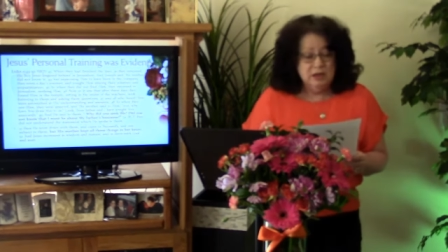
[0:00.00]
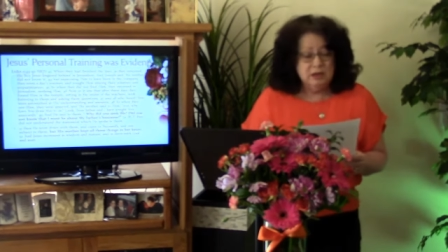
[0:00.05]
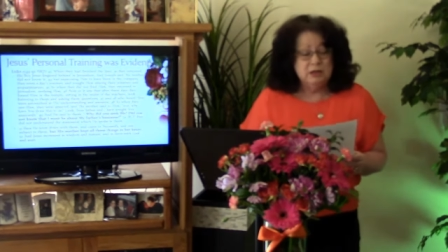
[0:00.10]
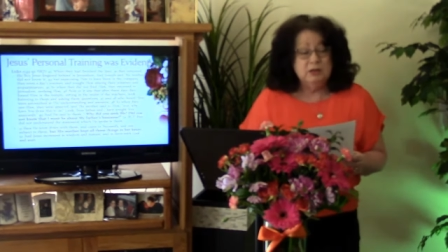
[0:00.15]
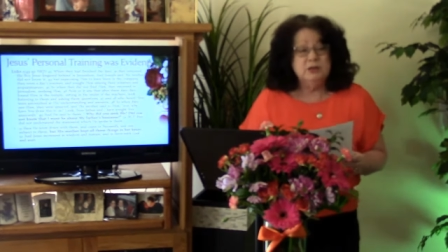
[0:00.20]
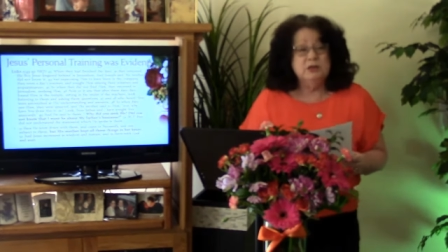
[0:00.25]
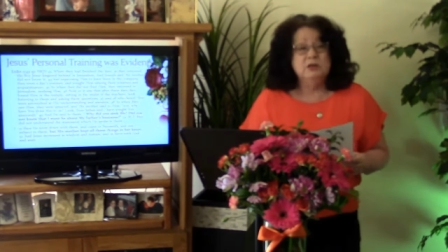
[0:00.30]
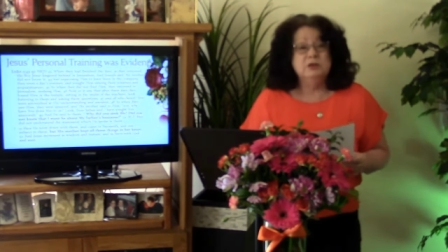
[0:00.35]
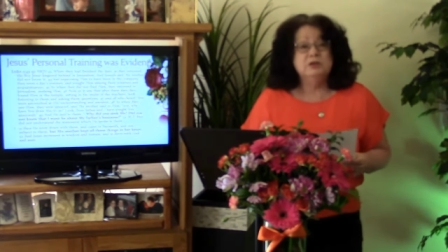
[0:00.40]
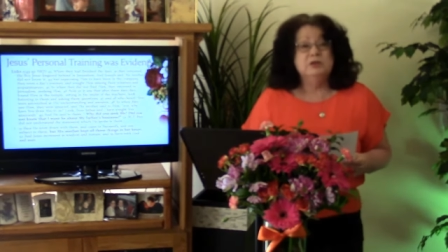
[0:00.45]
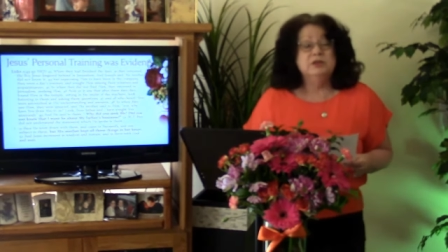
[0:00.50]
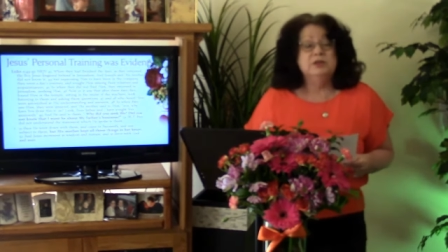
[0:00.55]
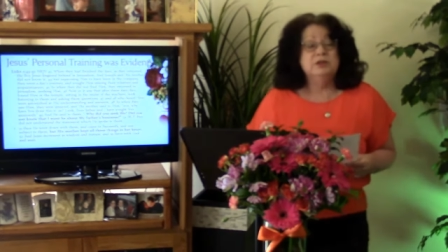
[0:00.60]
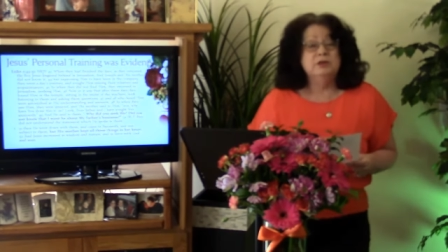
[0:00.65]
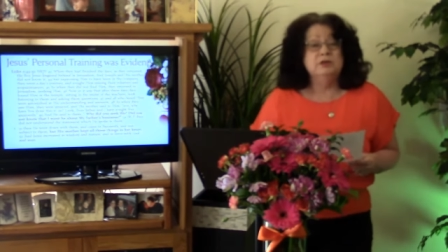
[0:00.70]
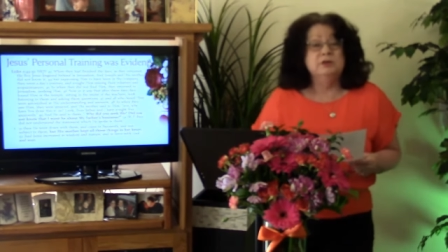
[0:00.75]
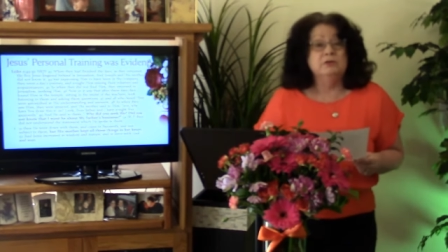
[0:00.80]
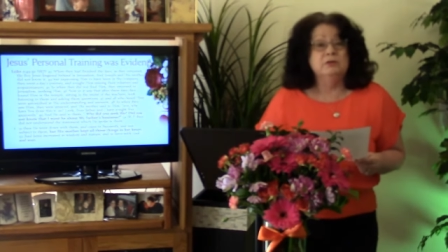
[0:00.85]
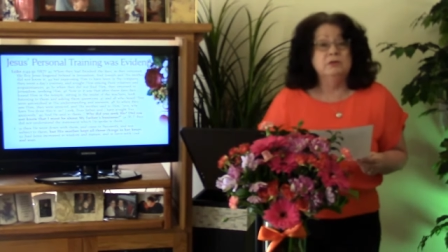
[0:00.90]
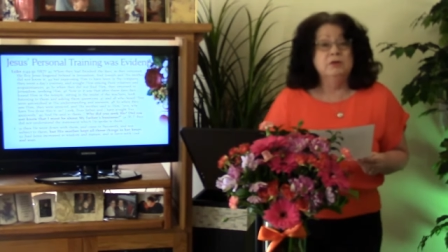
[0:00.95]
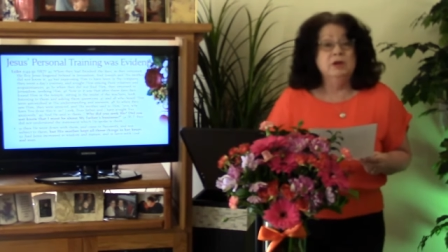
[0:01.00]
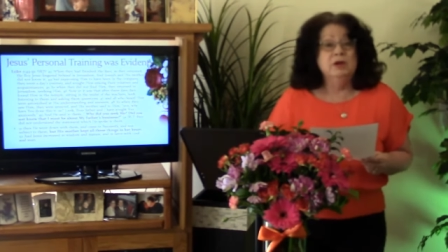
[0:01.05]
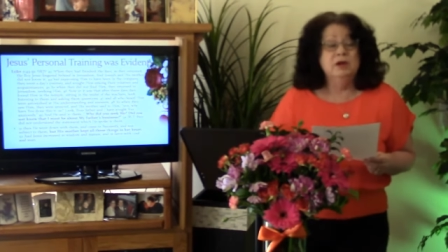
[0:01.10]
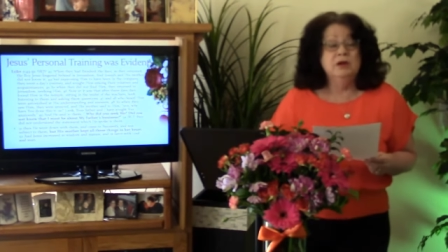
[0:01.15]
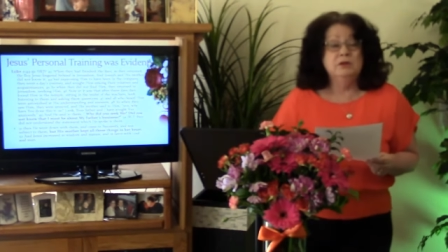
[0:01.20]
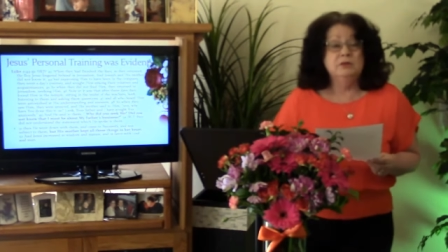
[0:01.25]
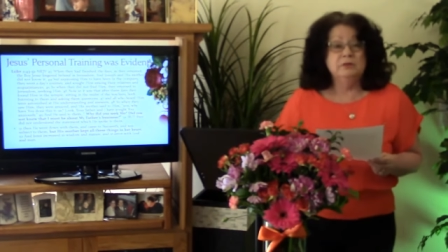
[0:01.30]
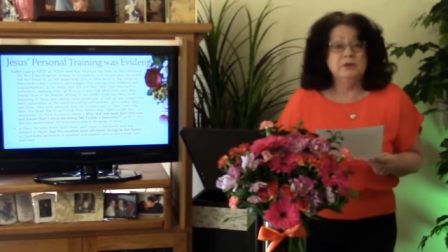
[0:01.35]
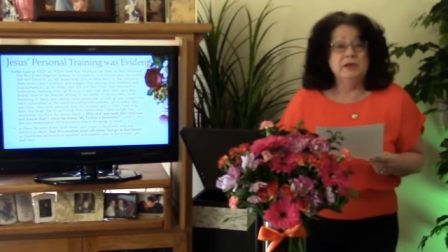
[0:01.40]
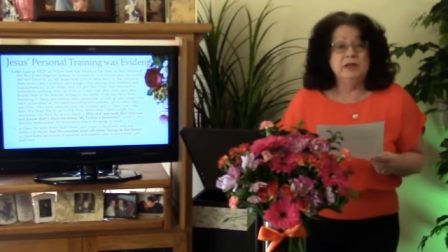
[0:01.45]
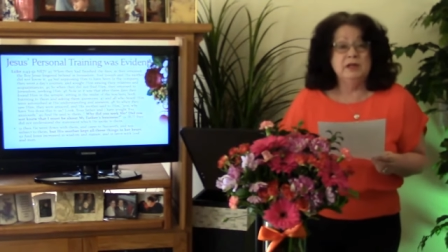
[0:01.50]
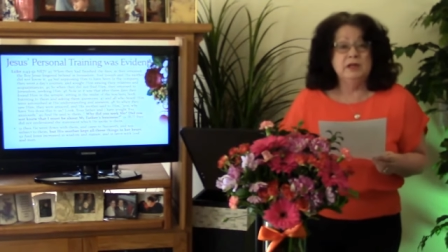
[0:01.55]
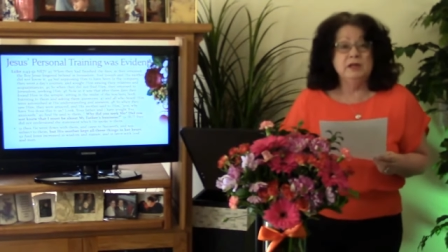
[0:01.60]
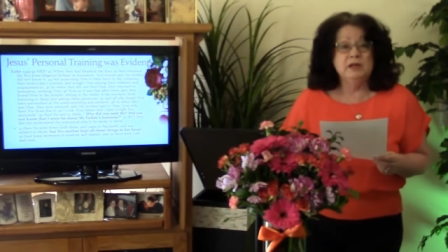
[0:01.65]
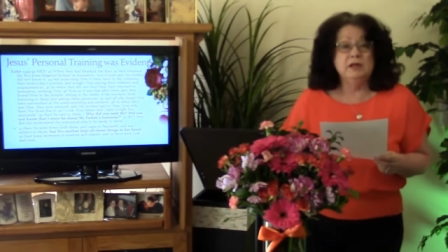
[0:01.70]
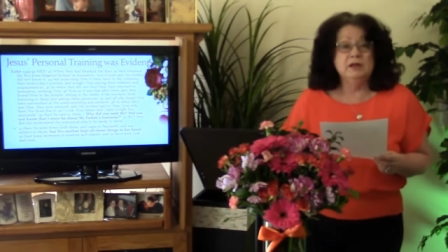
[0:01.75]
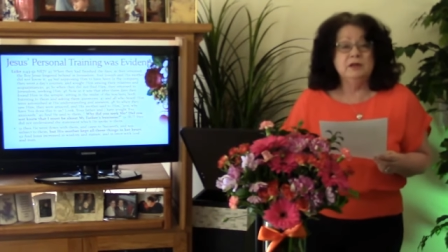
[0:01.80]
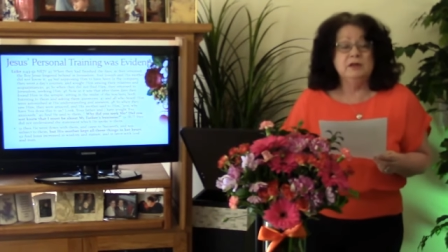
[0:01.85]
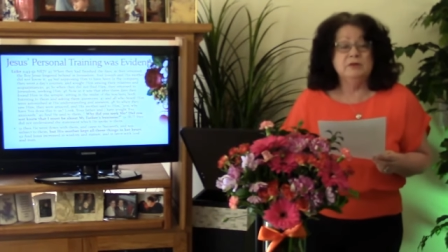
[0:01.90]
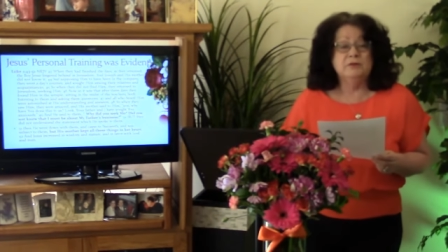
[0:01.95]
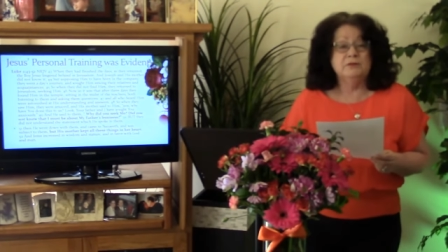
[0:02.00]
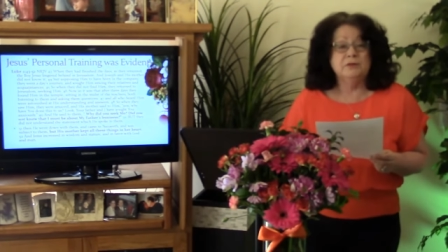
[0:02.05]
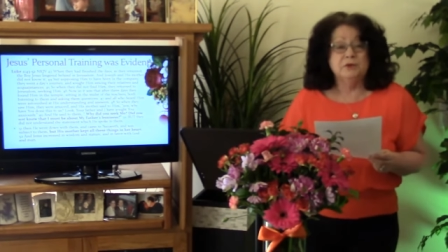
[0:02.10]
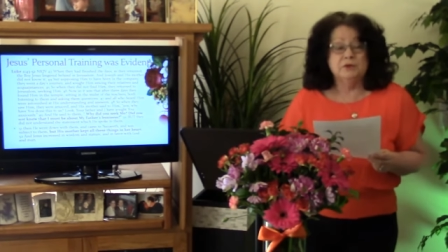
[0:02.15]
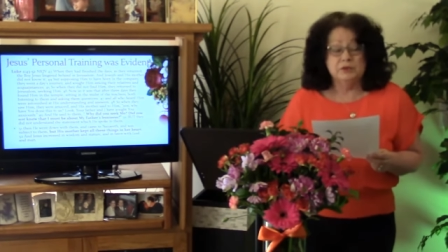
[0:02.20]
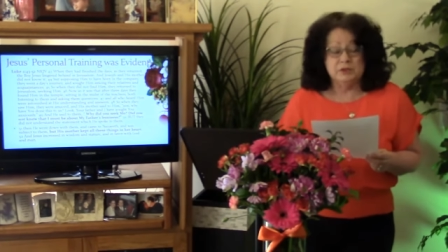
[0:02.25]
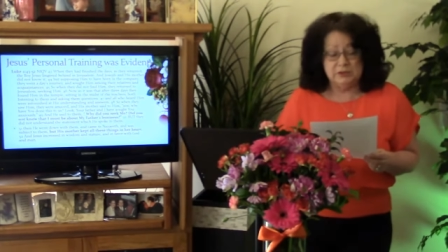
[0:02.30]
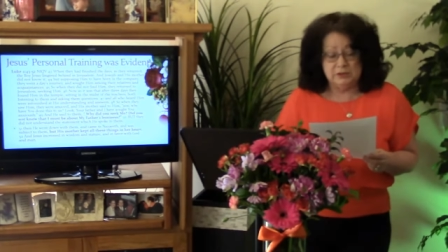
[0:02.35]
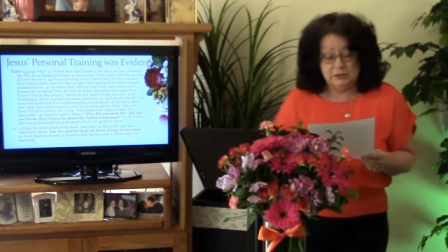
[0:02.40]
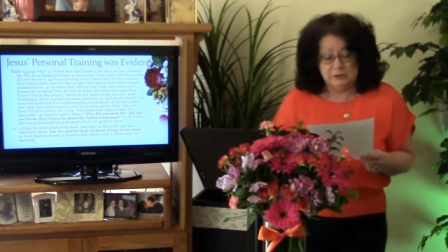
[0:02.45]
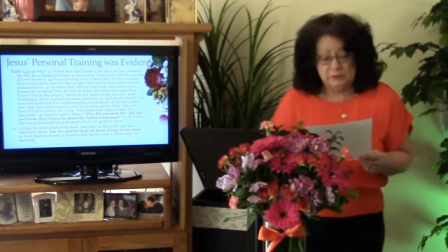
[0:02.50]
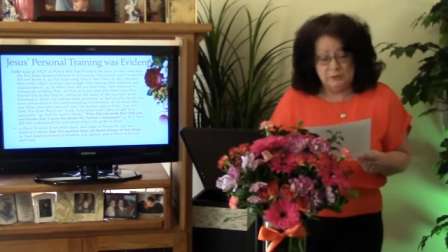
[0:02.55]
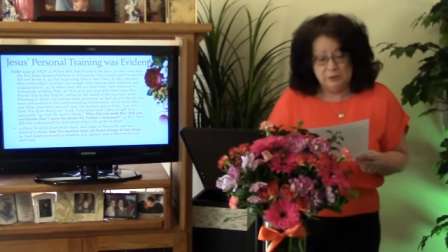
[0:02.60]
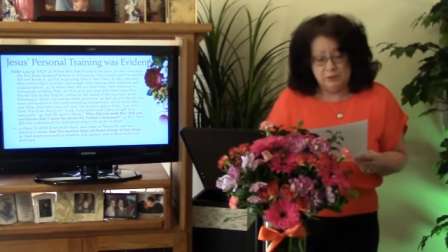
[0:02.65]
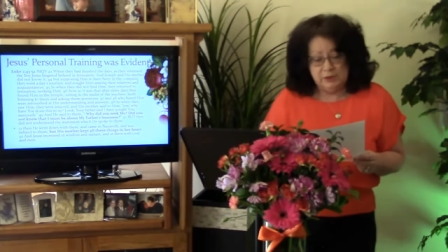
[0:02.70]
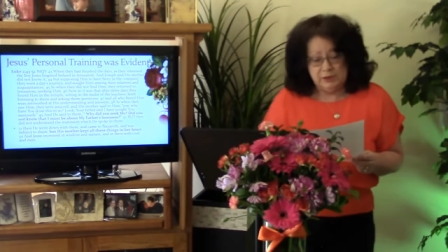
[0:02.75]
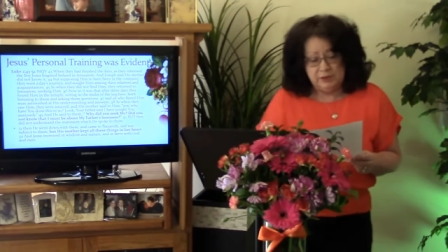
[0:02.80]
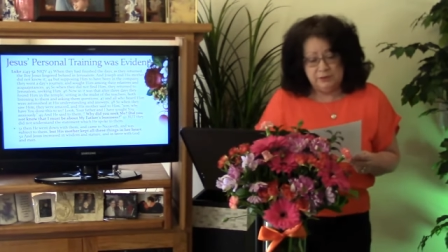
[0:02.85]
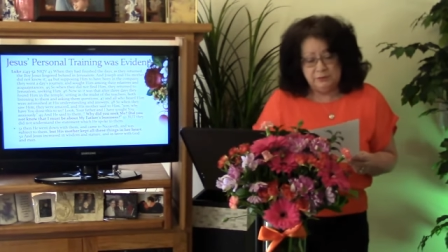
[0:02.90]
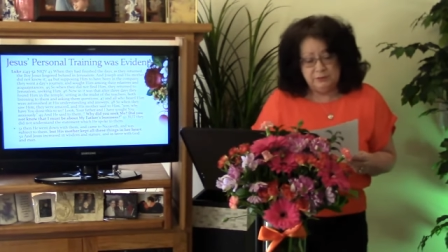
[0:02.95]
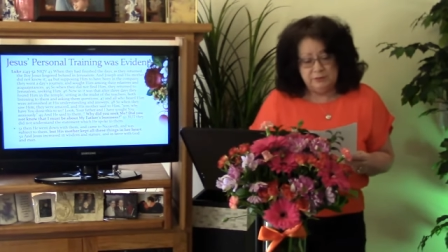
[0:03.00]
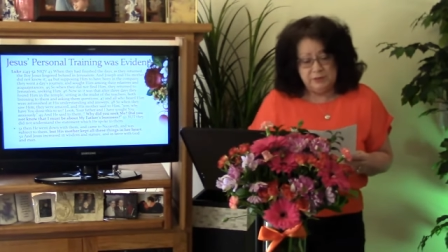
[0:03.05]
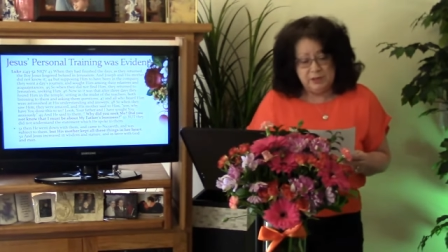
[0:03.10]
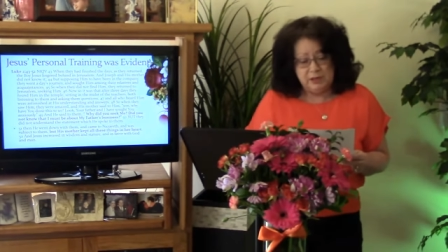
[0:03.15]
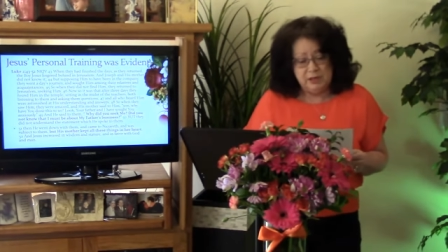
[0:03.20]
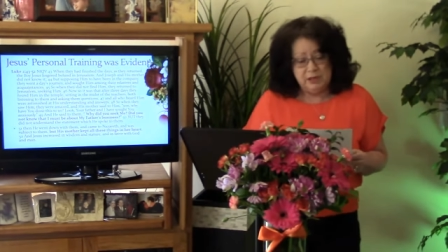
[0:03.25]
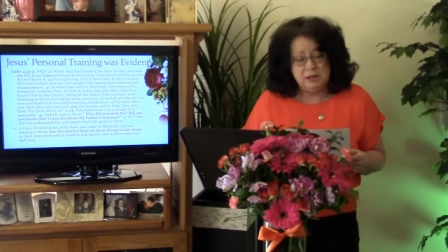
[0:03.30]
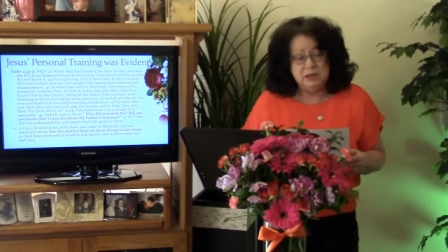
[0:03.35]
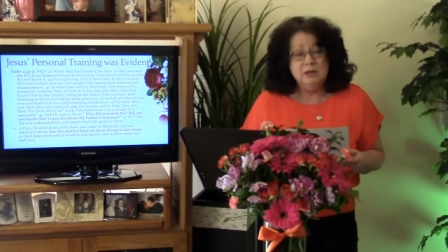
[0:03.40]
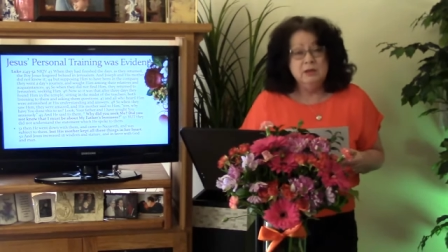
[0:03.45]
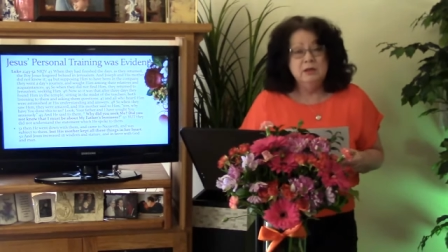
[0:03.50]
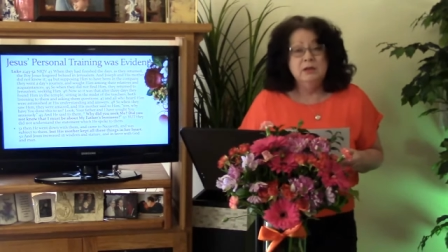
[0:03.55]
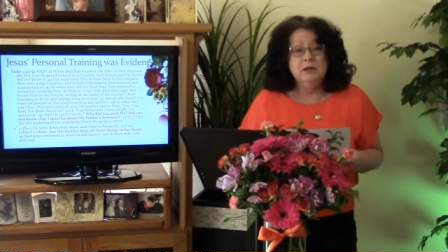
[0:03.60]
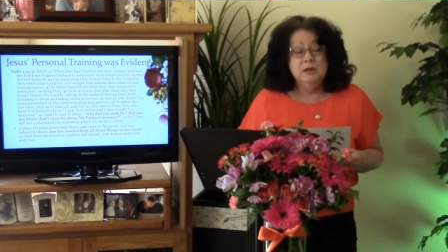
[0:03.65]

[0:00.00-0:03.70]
Luke 2, reading verses 43